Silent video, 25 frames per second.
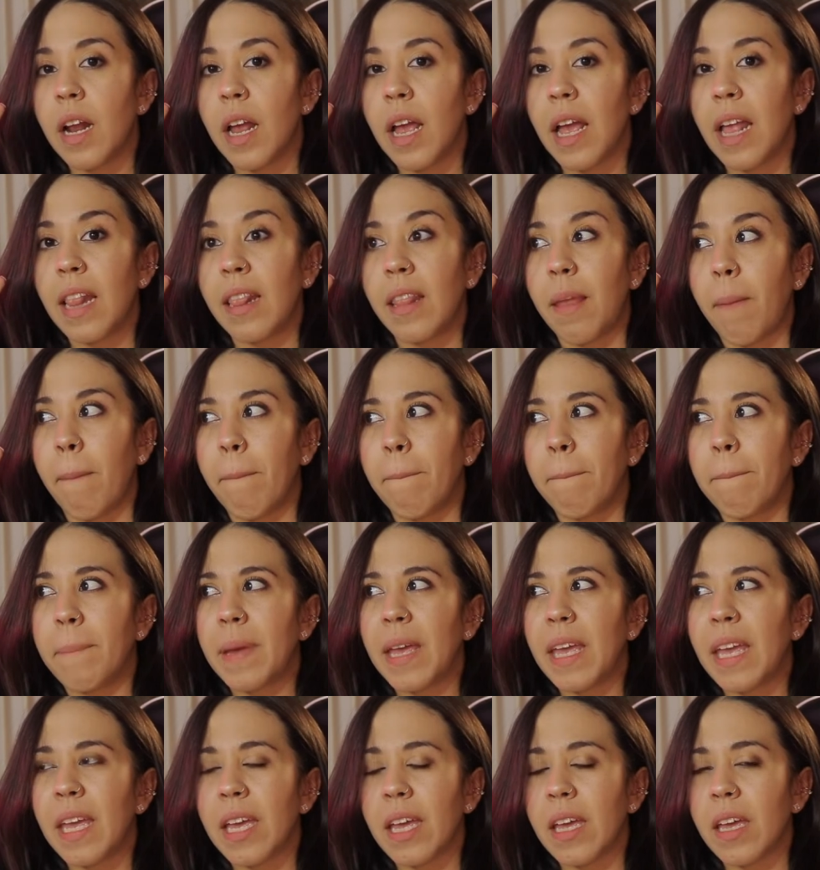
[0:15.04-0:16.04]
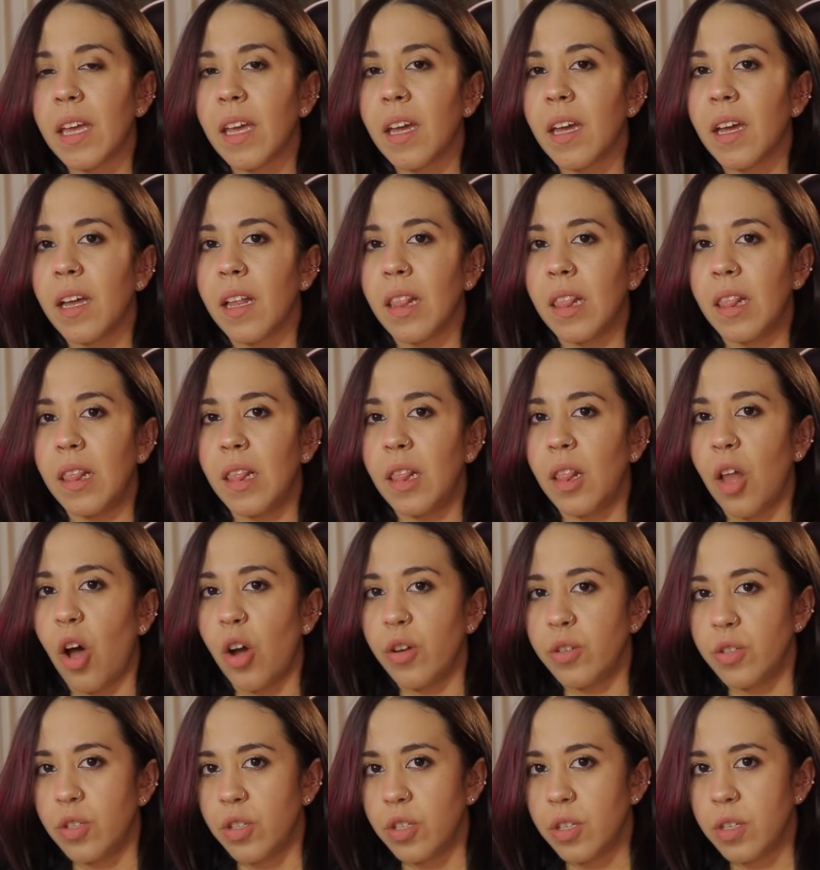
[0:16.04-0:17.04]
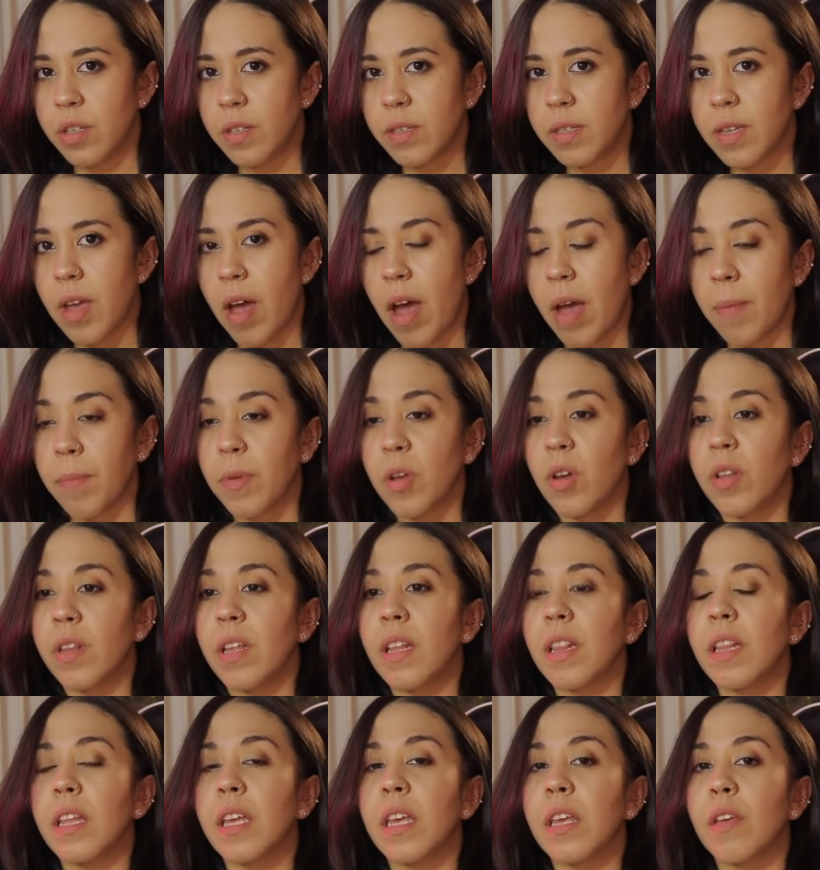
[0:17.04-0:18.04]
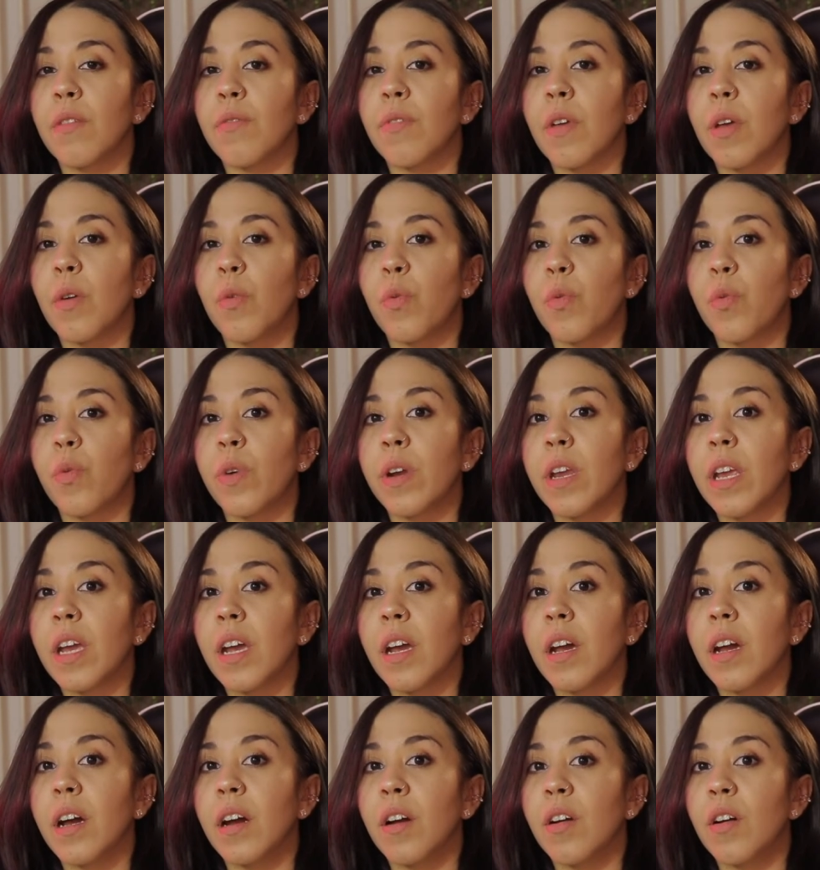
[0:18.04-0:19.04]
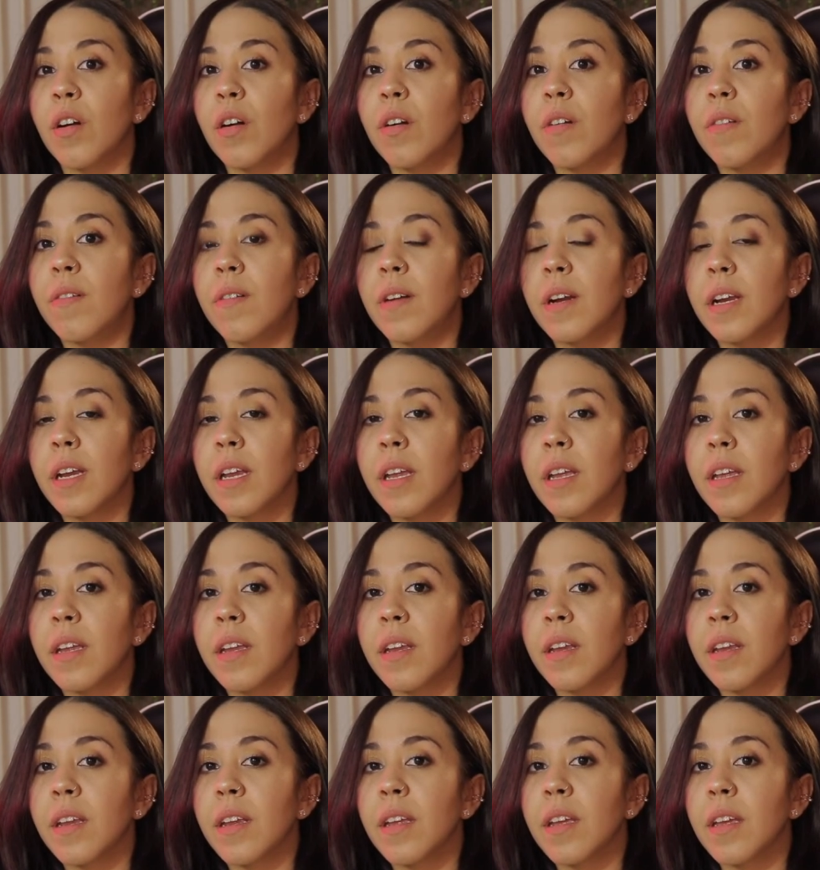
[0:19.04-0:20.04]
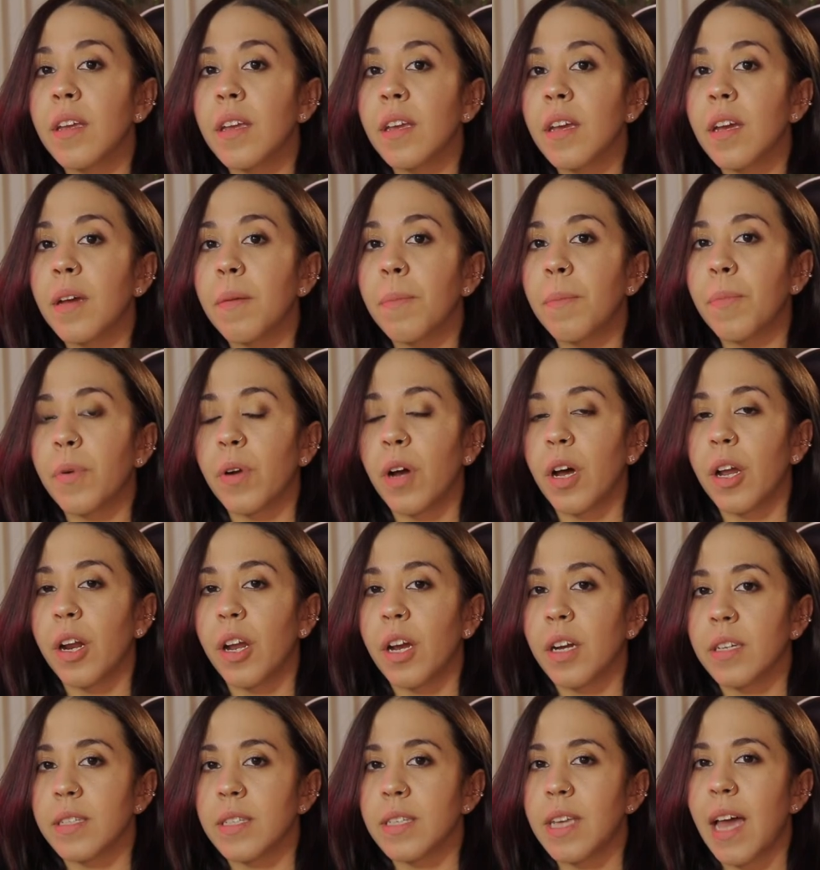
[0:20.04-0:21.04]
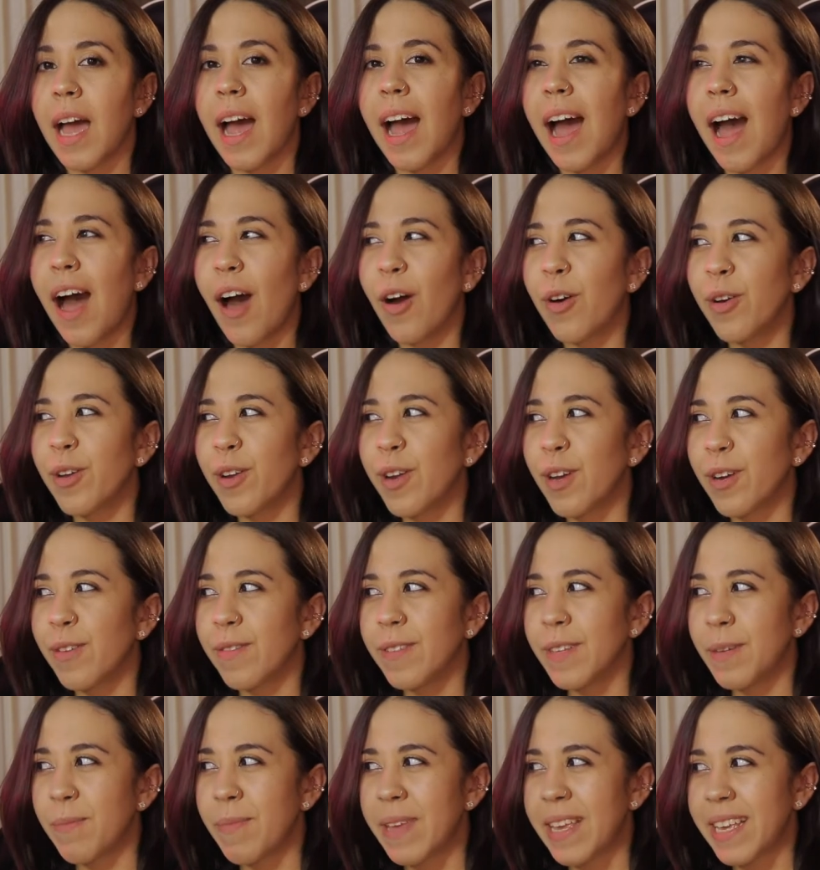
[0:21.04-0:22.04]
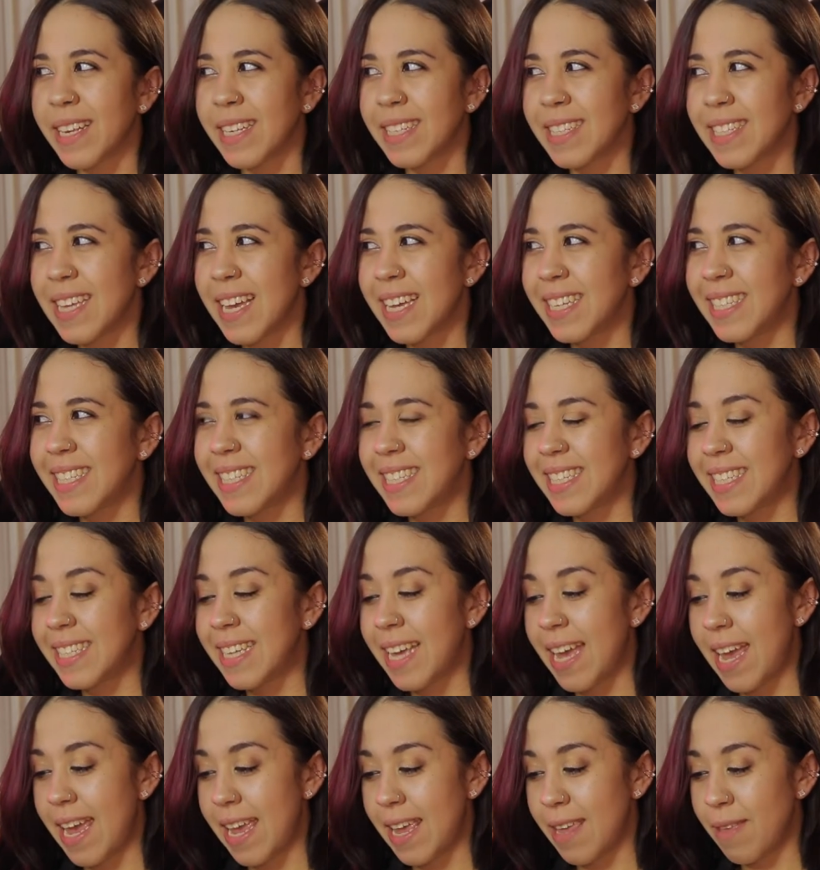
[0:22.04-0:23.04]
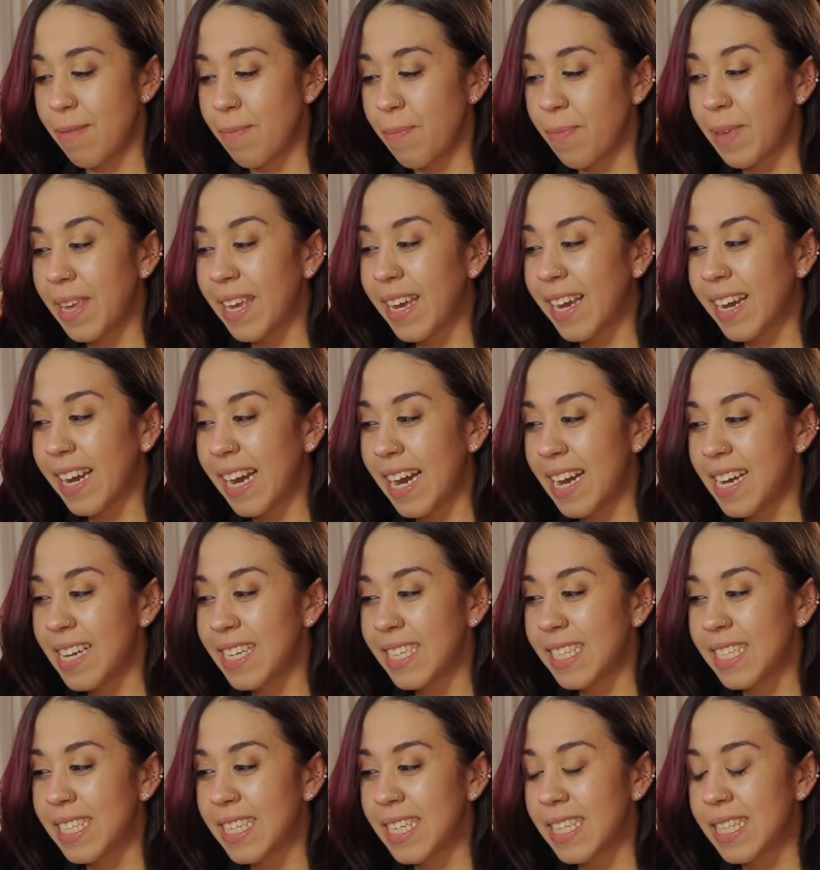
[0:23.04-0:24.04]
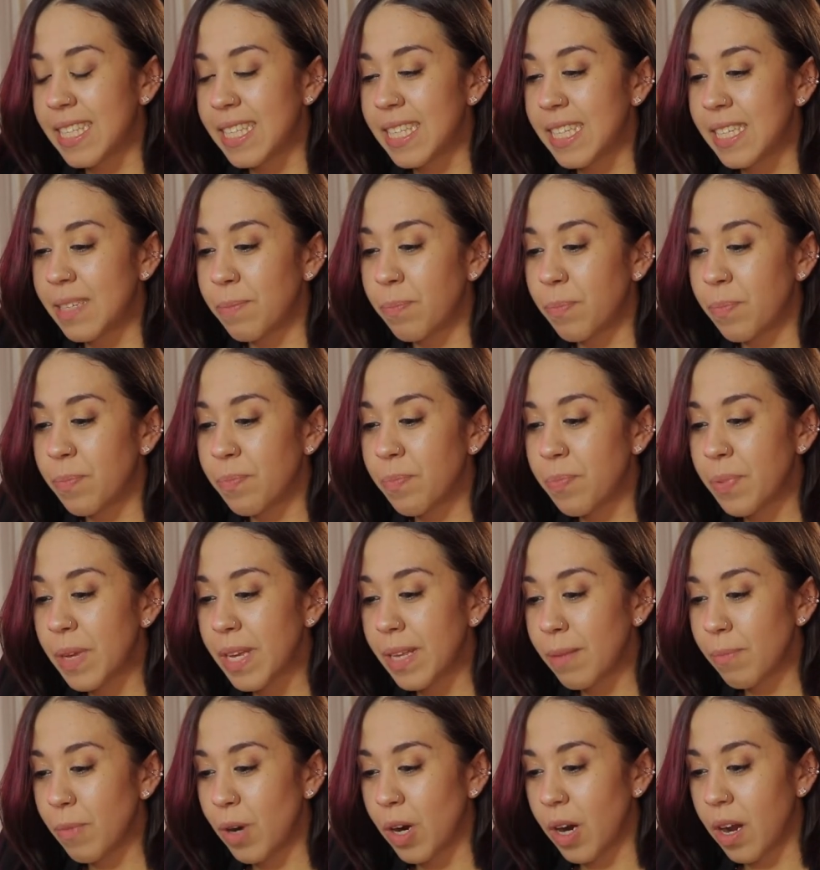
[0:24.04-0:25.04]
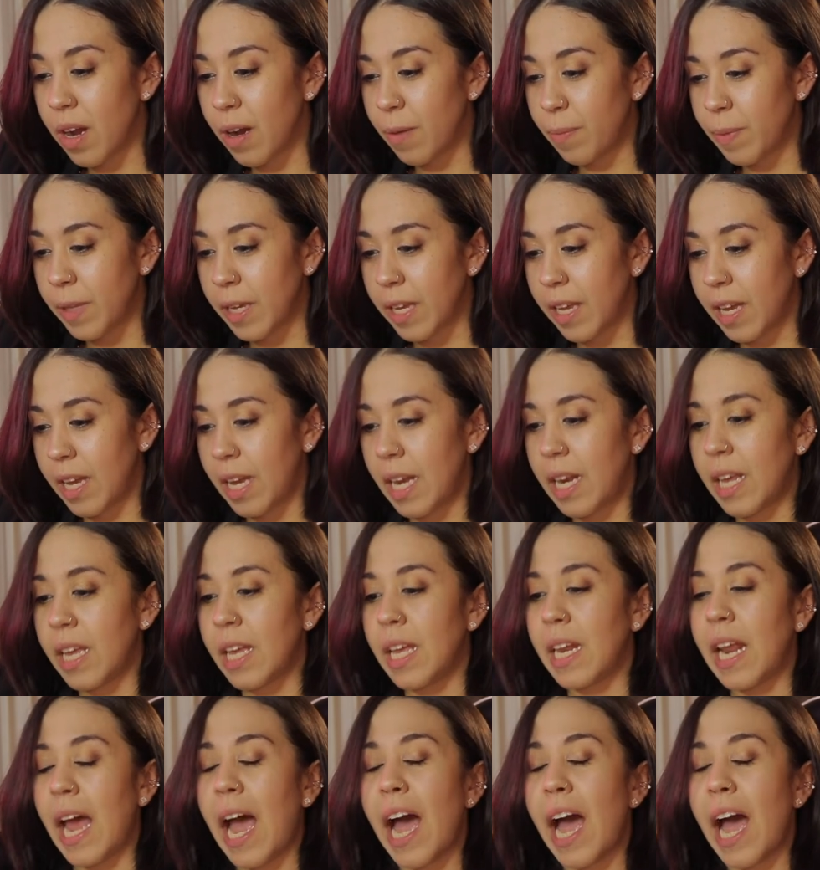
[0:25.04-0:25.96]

and then peak launches. I'm gonna leave recurring products out of the mix today because it's a bit more complicated.